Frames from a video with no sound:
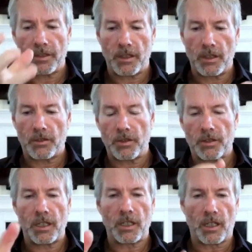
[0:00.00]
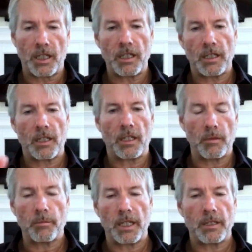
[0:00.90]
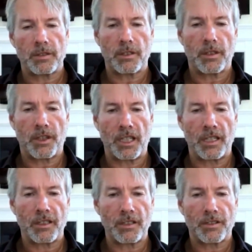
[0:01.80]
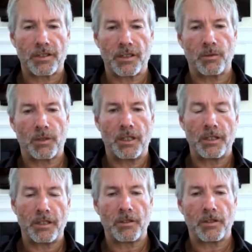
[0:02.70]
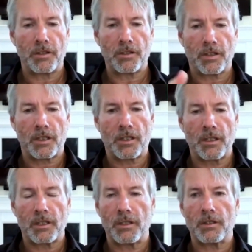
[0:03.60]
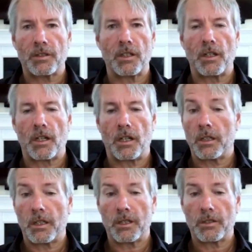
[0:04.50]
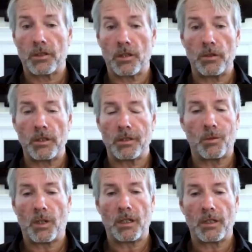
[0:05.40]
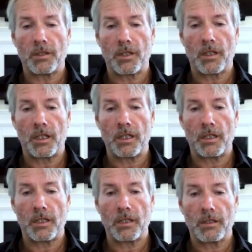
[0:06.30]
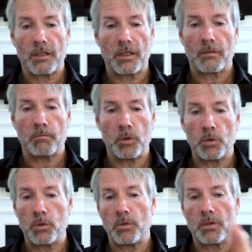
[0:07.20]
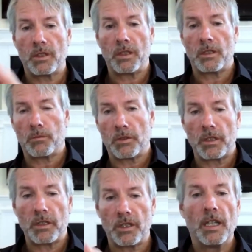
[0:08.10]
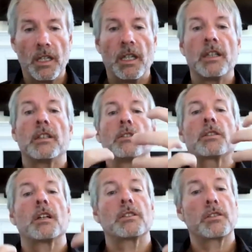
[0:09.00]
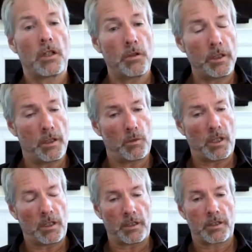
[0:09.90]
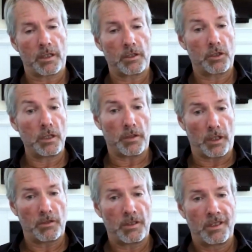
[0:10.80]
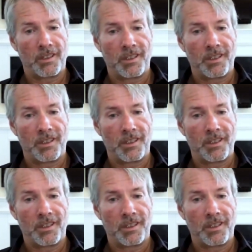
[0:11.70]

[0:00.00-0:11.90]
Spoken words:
these interesting Lightning-based things that want, there's non-custodial wallets in Lightning, like Moon and Breeze. Then there's custodial wallets like Shivo,